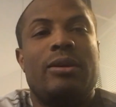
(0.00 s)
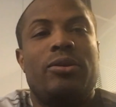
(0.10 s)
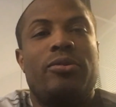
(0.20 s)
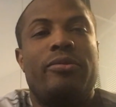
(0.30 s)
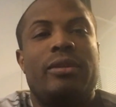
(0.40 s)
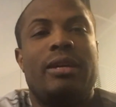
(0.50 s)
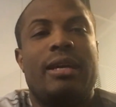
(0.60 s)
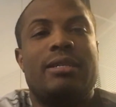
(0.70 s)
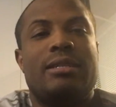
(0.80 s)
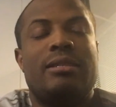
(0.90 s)
hopefully you
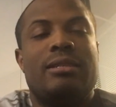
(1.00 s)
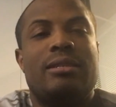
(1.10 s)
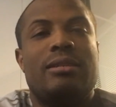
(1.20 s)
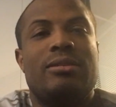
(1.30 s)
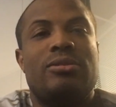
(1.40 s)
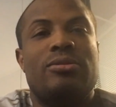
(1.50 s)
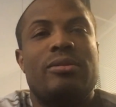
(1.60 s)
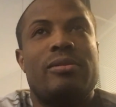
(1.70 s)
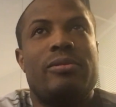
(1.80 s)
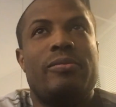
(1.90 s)
guys get to see this soon.
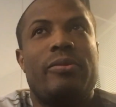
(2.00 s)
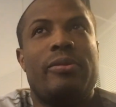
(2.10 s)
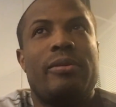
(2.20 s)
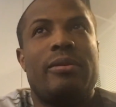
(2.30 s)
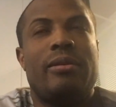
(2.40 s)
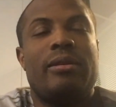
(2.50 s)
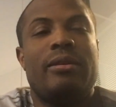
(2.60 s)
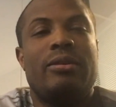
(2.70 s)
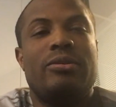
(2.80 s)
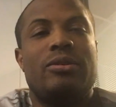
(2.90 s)

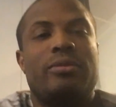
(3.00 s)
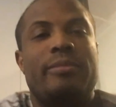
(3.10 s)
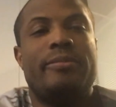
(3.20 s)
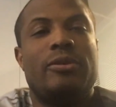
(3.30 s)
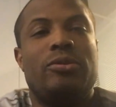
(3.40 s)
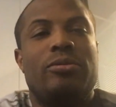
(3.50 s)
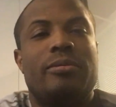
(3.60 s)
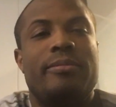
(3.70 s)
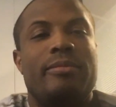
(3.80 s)
So cool.